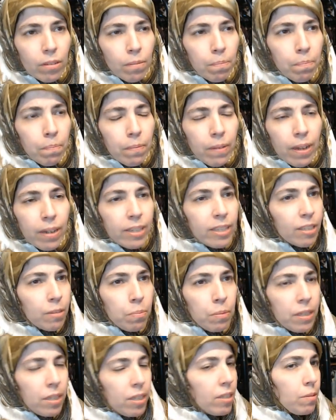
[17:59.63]

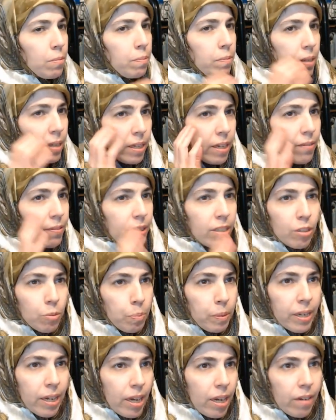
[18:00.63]
Even his
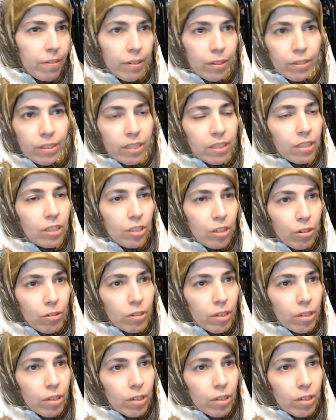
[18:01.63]
behavior isn't Yoda